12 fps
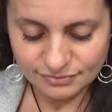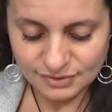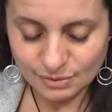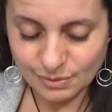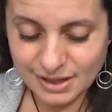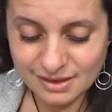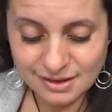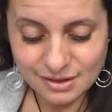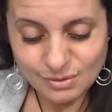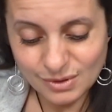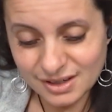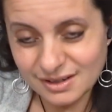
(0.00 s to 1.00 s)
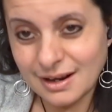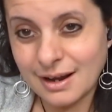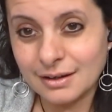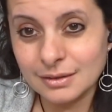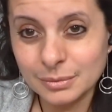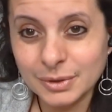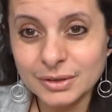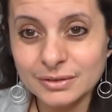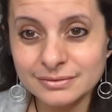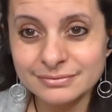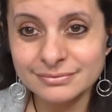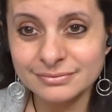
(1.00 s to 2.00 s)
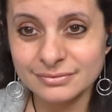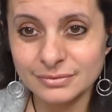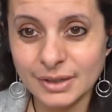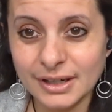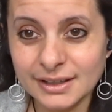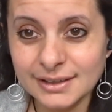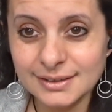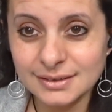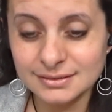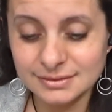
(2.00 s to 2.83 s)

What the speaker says: the way that you would an animal, right?